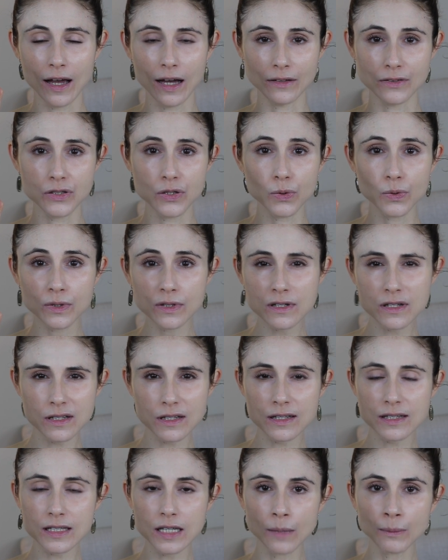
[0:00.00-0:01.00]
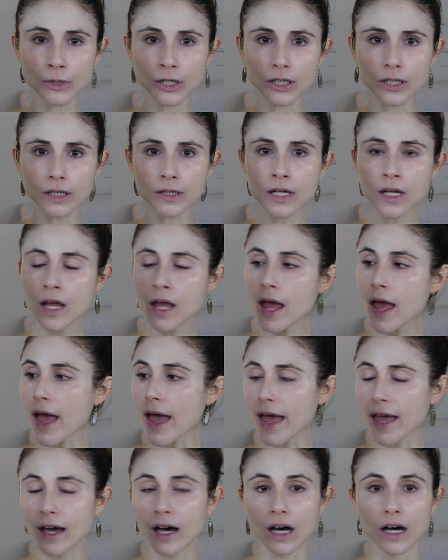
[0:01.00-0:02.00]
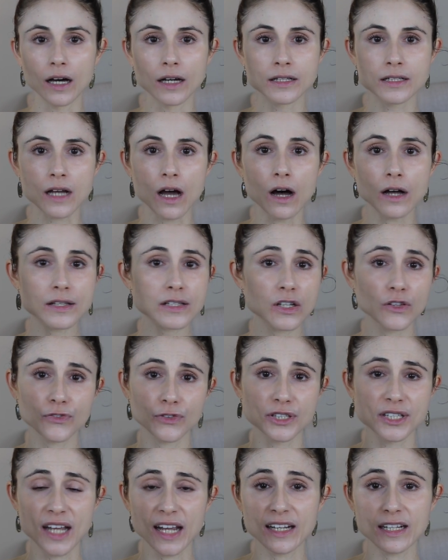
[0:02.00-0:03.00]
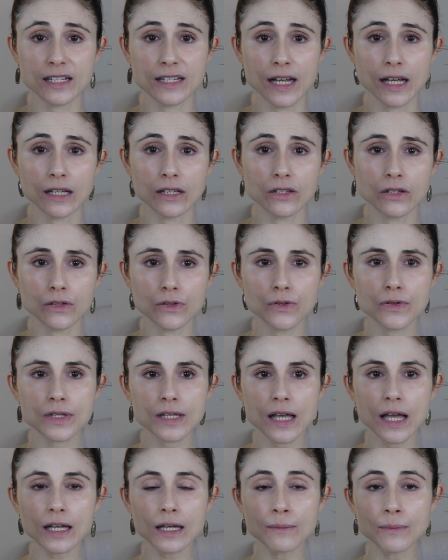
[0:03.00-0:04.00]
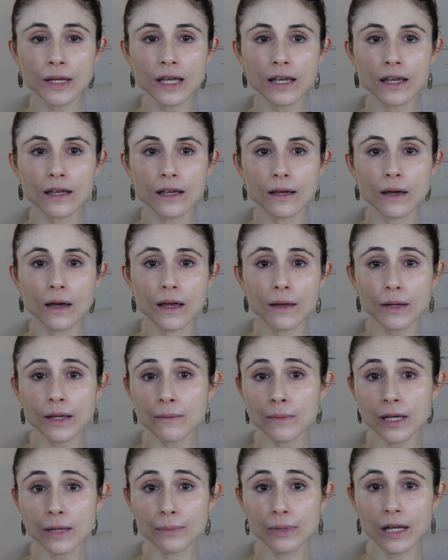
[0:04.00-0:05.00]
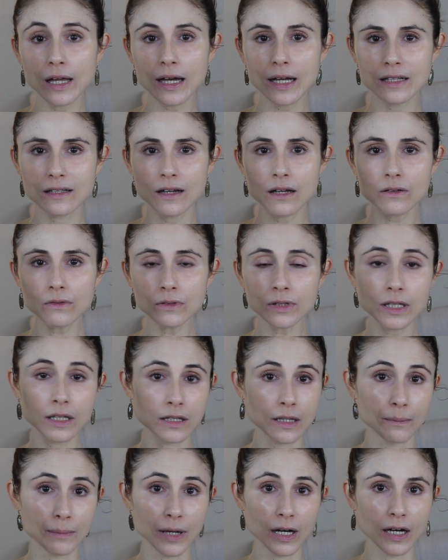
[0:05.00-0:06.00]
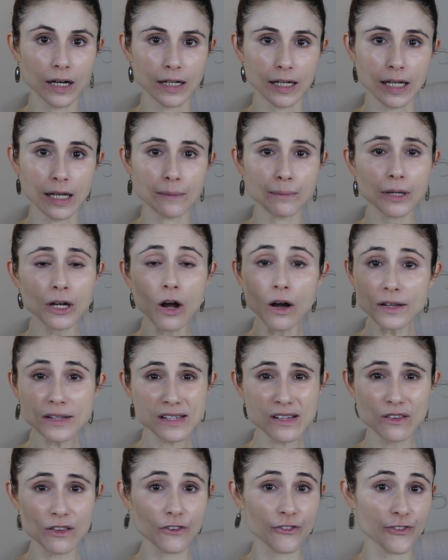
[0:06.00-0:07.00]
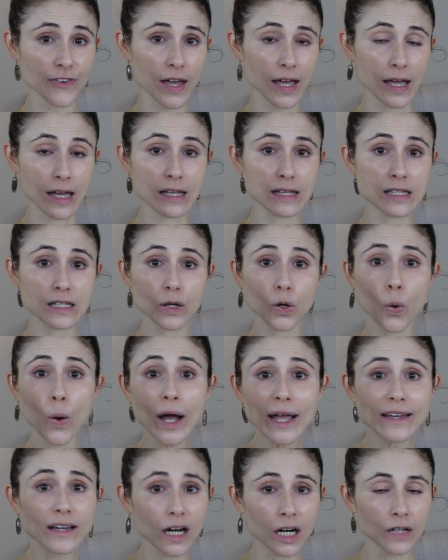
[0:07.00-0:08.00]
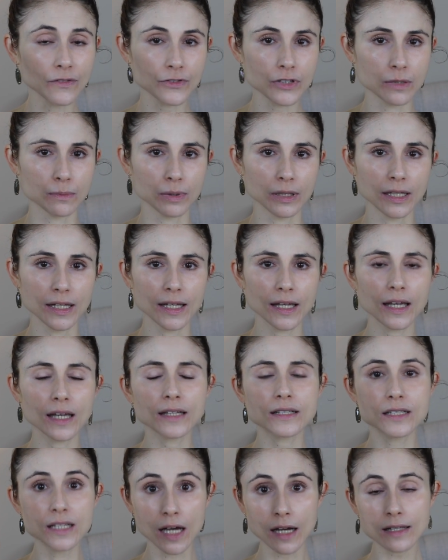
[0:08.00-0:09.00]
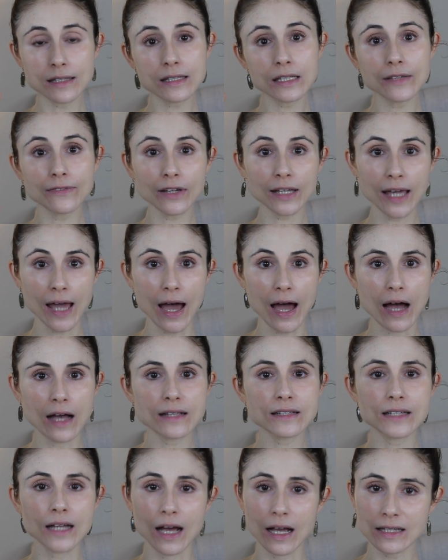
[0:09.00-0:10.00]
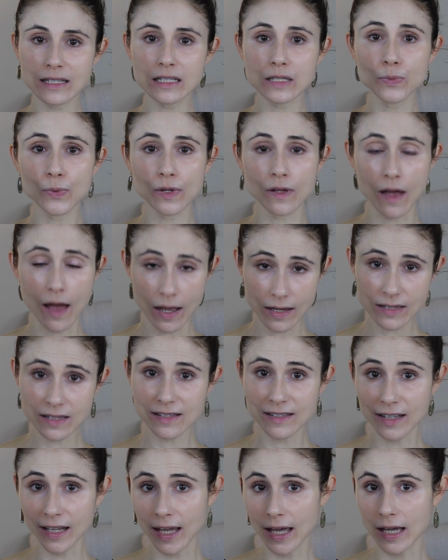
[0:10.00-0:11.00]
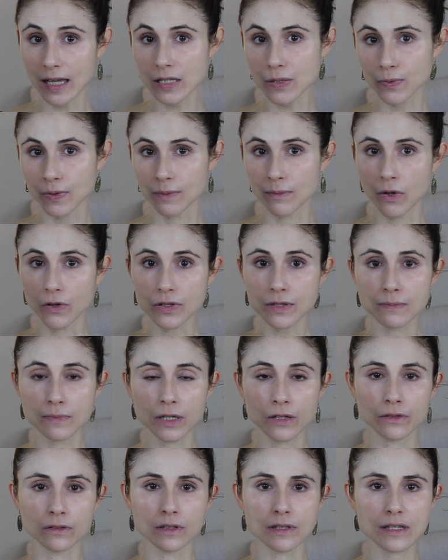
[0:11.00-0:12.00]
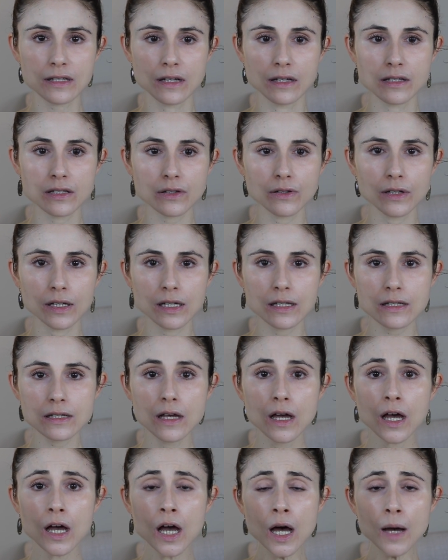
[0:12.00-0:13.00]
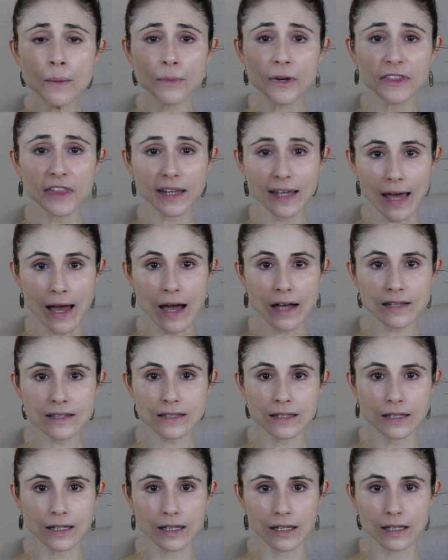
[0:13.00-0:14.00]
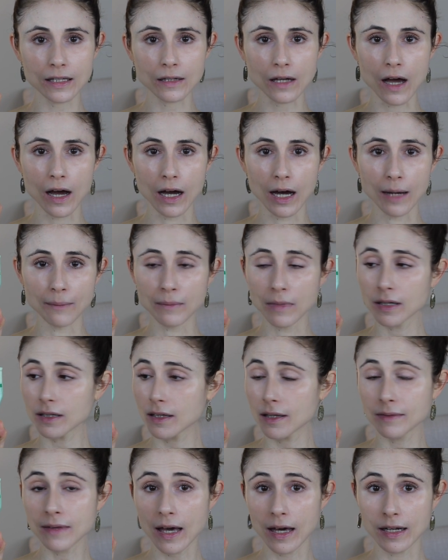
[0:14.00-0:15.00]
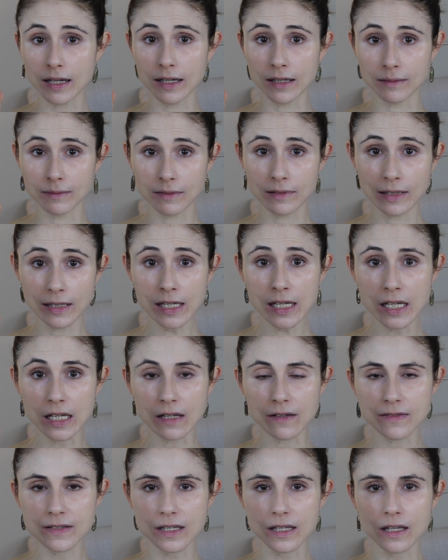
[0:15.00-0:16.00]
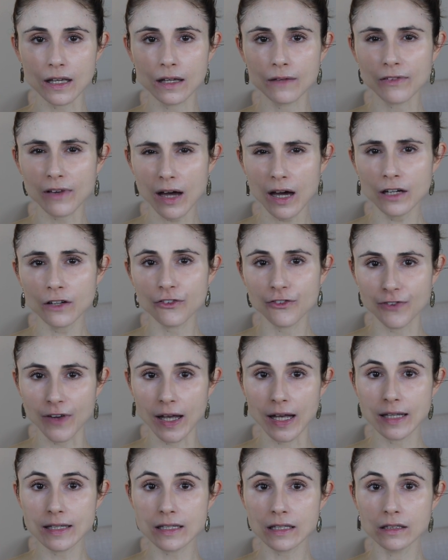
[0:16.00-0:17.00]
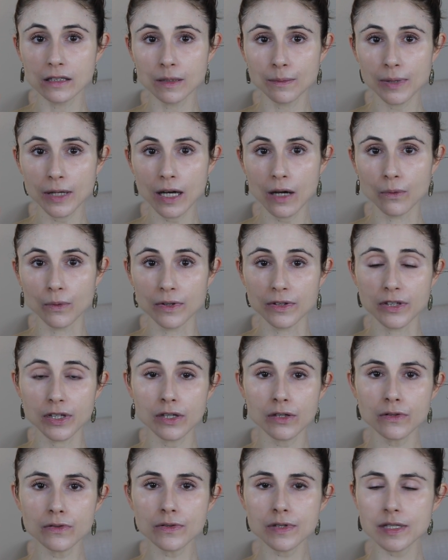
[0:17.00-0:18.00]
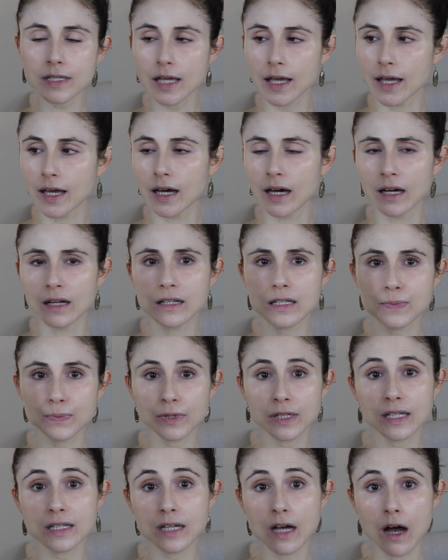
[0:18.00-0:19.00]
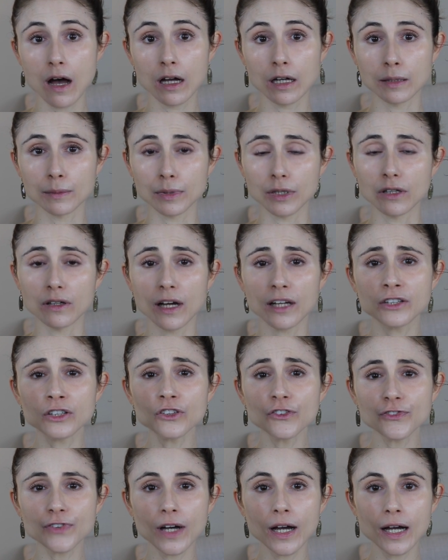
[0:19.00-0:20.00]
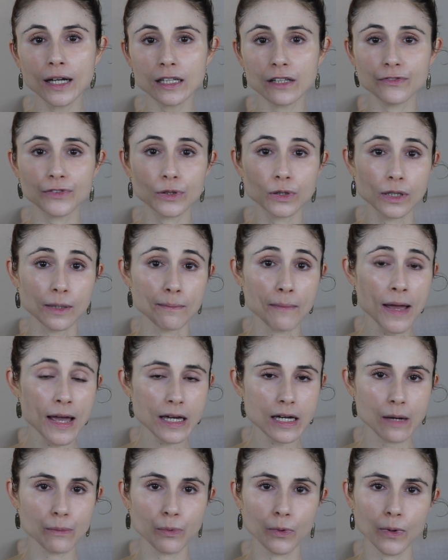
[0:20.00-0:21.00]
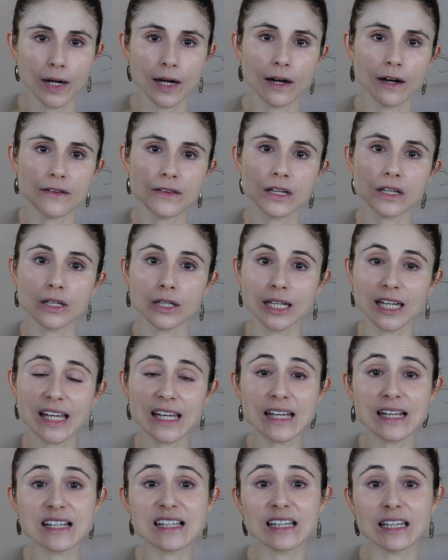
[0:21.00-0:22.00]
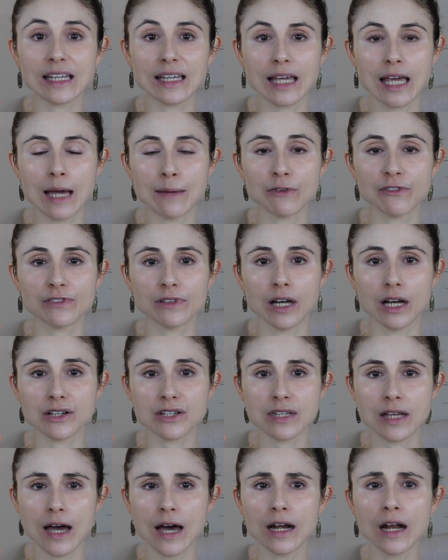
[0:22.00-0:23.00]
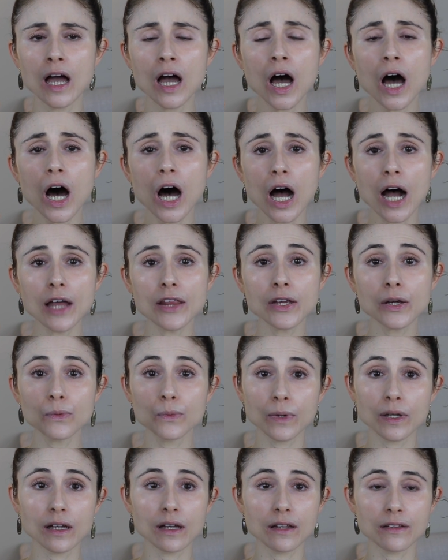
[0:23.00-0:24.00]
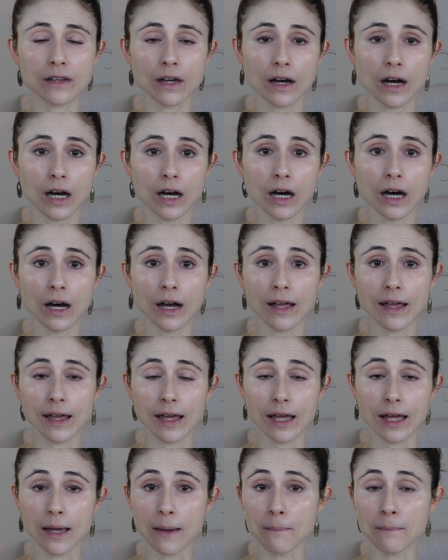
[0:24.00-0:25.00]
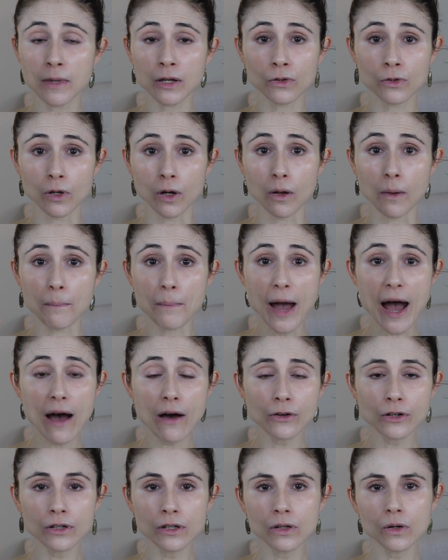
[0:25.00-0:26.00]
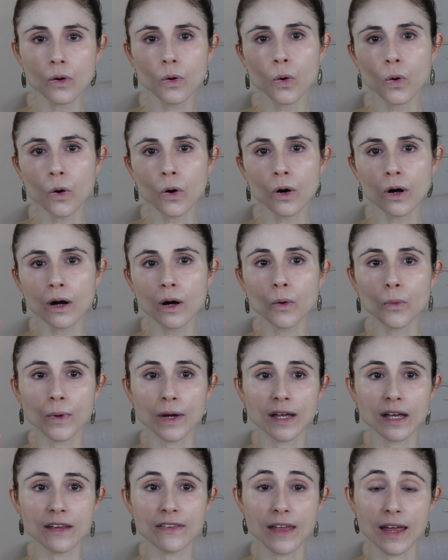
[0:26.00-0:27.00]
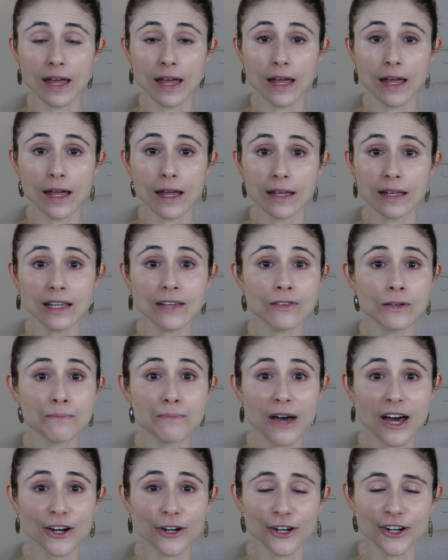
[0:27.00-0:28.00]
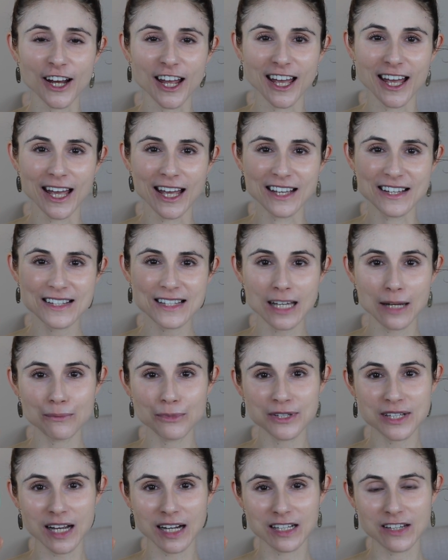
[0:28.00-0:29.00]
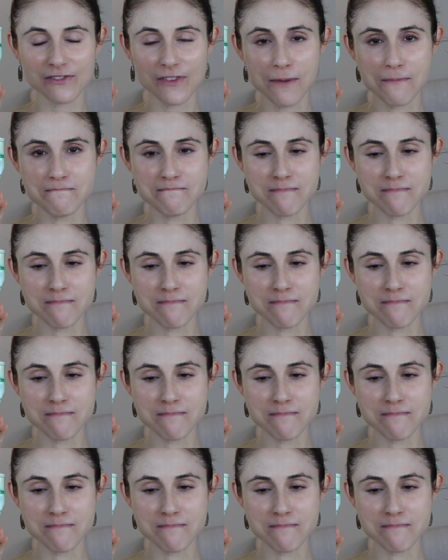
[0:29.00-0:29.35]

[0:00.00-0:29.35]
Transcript: outdoors this summer, and also for day-to-day use. It can be it can be applied not only on the body but also the face quite comfortably. It does leave a cast, as is as is the case with most mineral sunscreens, but the cast that it um, that it leaves kind of fades a little bit with use and is pretty tolerable. And you'll find if you're a makeup wearer, they can easily camouflage that either with uh, a mineral powder or with a, even better, a sun protective